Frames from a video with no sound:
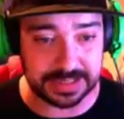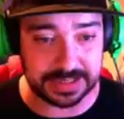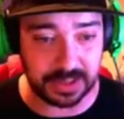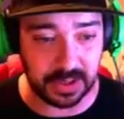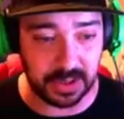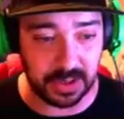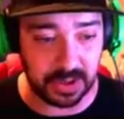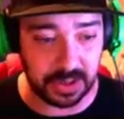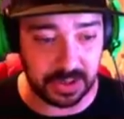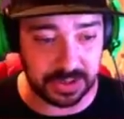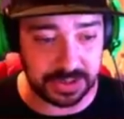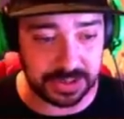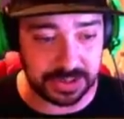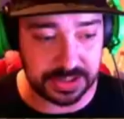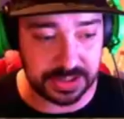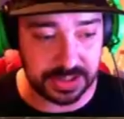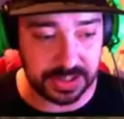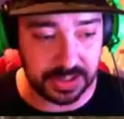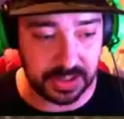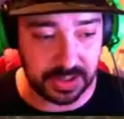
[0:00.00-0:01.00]
is hot,
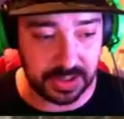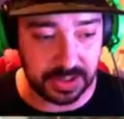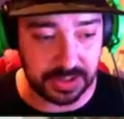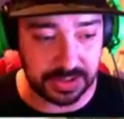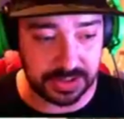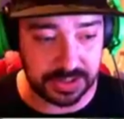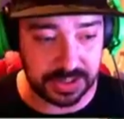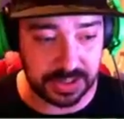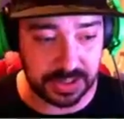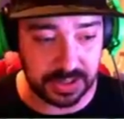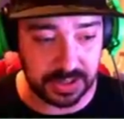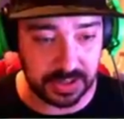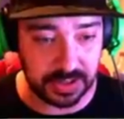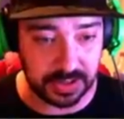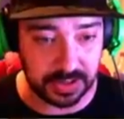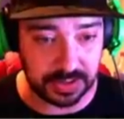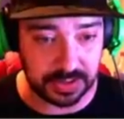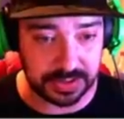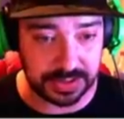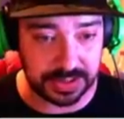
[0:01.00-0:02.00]
hot,
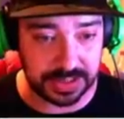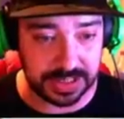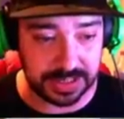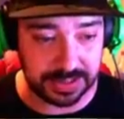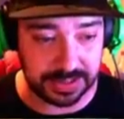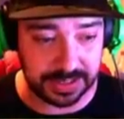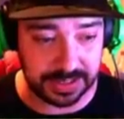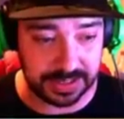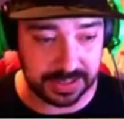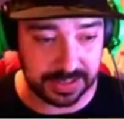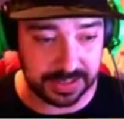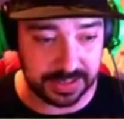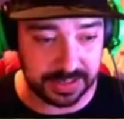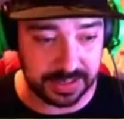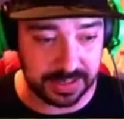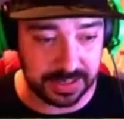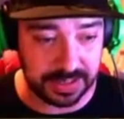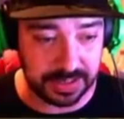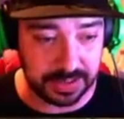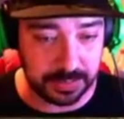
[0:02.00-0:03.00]
hot out here.
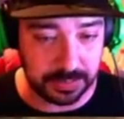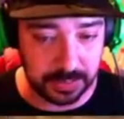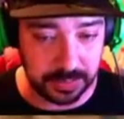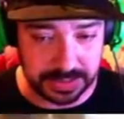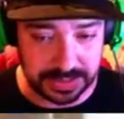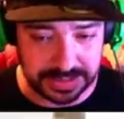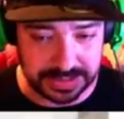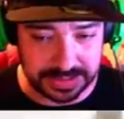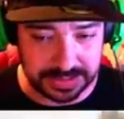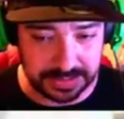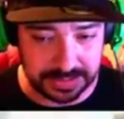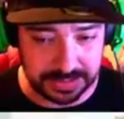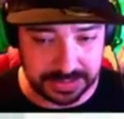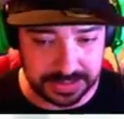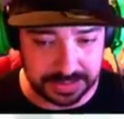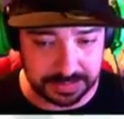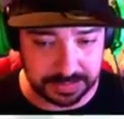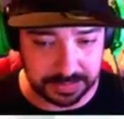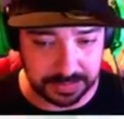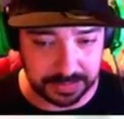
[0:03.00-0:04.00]
What is this new
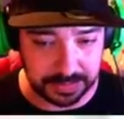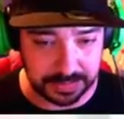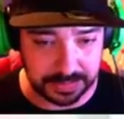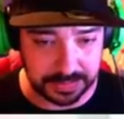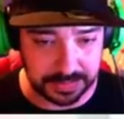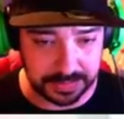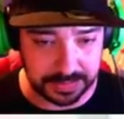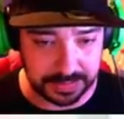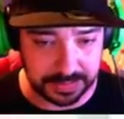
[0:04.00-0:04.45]
symbol?